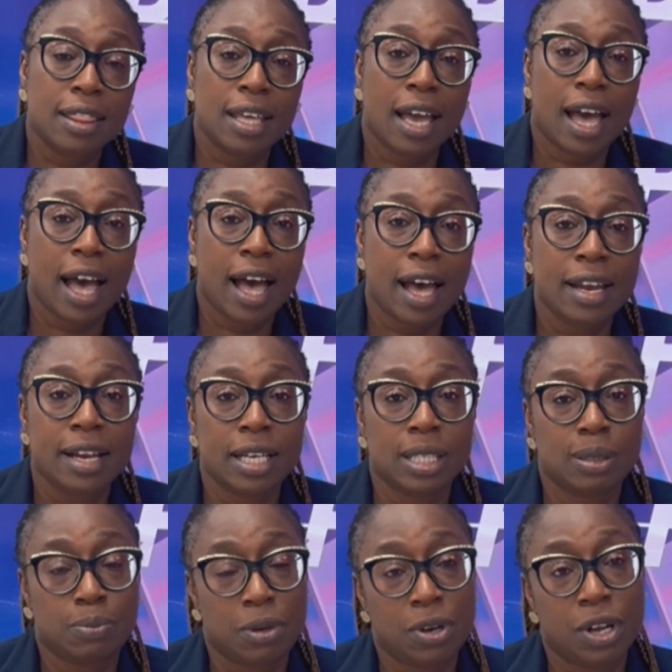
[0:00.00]
they had
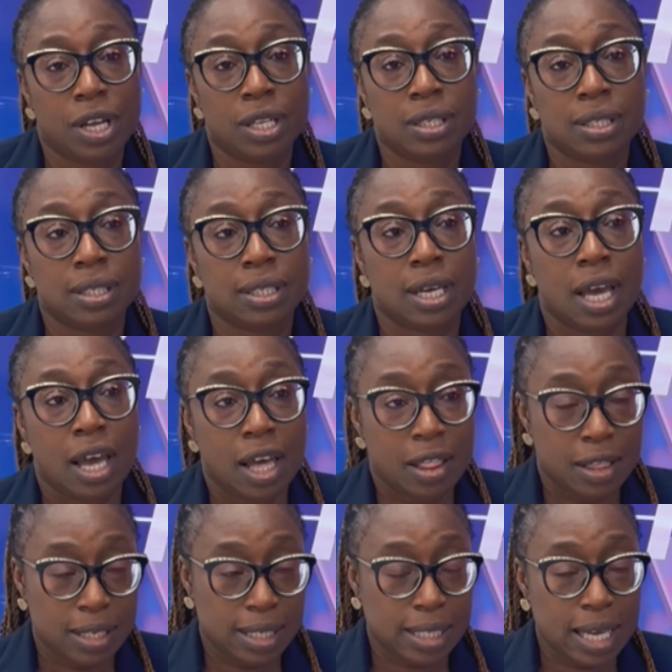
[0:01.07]
experienced
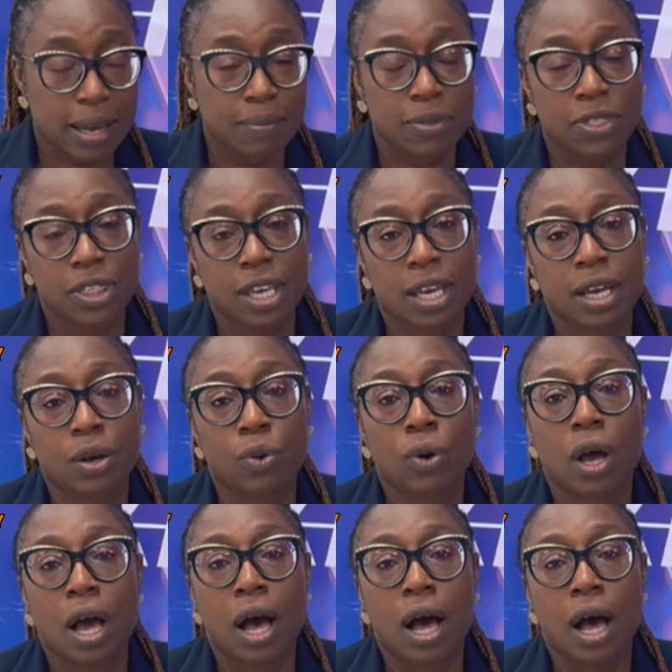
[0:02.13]
the same thing,